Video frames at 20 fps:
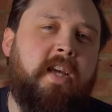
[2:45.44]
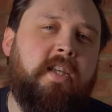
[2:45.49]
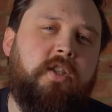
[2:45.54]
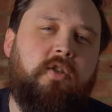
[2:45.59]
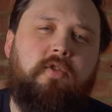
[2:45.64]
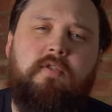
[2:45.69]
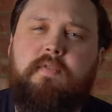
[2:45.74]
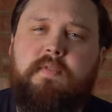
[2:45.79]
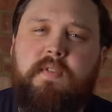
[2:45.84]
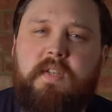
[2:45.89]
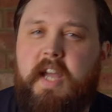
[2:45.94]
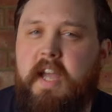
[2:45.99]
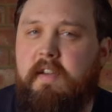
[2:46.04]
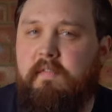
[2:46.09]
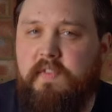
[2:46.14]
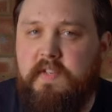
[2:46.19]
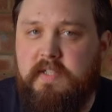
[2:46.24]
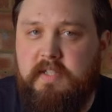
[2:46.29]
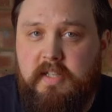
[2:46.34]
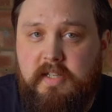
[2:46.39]
It's useful to
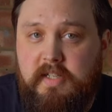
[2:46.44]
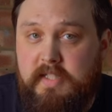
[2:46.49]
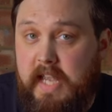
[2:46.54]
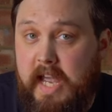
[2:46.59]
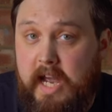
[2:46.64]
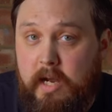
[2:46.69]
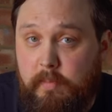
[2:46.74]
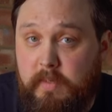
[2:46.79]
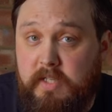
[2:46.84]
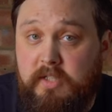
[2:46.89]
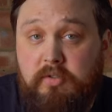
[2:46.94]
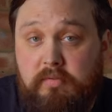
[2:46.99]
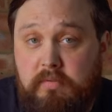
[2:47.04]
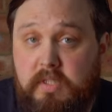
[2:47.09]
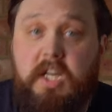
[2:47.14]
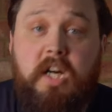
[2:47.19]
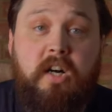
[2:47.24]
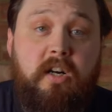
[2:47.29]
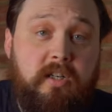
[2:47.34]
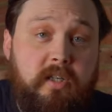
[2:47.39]
emphasize how much
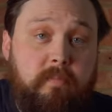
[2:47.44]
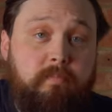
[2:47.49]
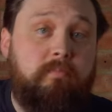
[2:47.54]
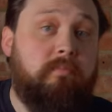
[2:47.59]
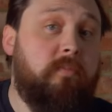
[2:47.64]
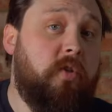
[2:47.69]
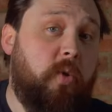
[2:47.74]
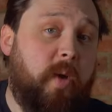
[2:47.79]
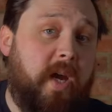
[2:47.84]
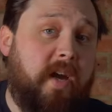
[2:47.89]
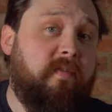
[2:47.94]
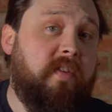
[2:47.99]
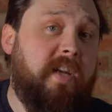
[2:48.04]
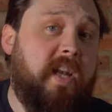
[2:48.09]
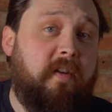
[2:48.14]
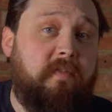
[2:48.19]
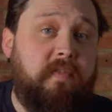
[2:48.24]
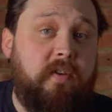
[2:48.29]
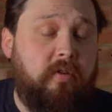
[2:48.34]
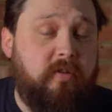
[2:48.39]
time you have
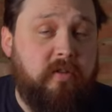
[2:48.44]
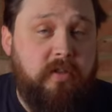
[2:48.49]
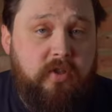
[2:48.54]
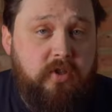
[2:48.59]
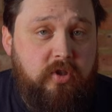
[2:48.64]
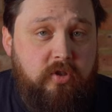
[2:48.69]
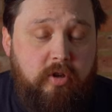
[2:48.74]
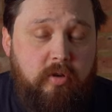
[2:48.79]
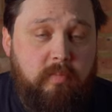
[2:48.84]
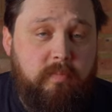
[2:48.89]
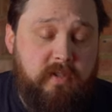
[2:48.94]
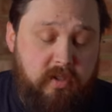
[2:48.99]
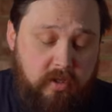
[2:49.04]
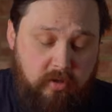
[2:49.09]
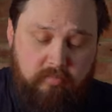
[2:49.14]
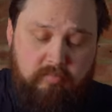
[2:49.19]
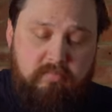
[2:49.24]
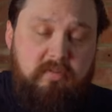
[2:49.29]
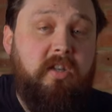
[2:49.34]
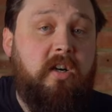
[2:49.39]
left on a stop,
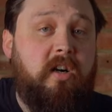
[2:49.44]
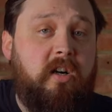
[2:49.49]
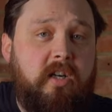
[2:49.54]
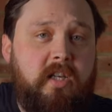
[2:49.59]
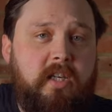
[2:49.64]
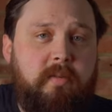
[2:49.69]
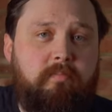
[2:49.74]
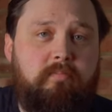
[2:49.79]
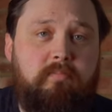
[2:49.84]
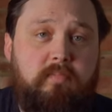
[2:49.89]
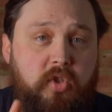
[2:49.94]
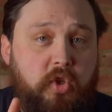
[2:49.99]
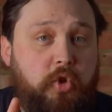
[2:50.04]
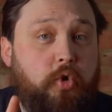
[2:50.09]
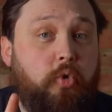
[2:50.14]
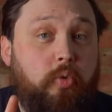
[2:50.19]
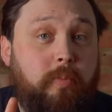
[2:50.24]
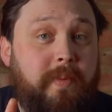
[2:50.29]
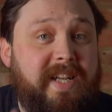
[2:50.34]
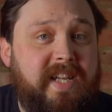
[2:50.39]
so time,
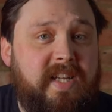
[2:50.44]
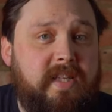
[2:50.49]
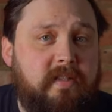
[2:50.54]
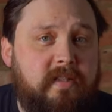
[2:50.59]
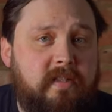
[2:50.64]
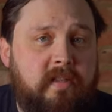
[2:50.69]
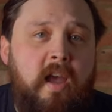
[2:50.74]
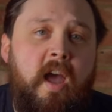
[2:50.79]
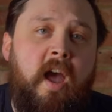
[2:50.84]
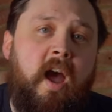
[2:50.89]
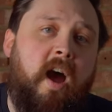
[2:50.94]
2 minutes,